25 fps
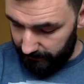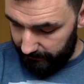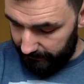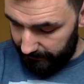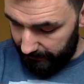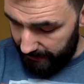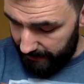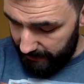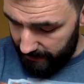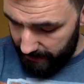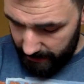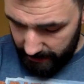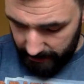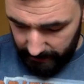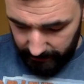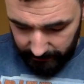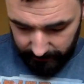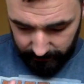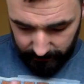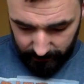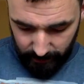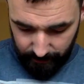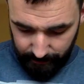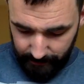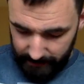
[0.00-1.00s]
say,
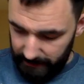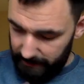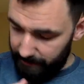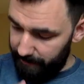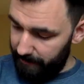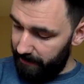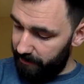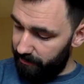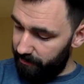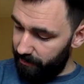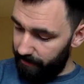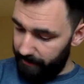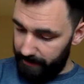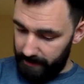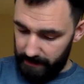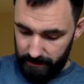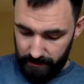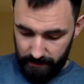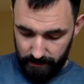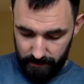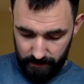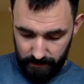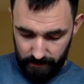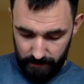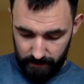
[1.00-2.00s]
so you're meant to be
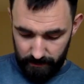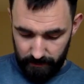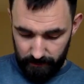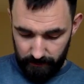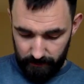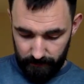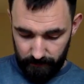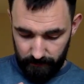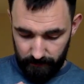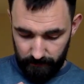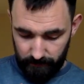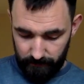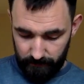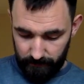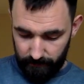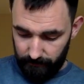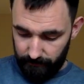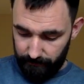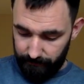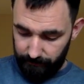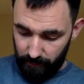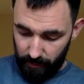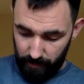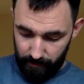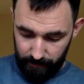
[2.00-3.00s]
strumming
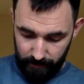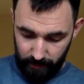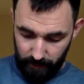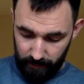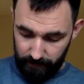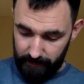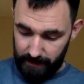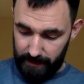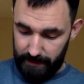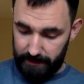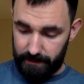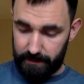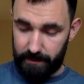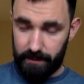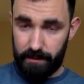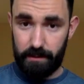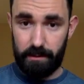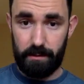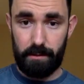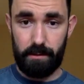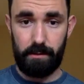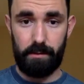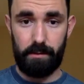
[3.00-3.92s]
from your wrist,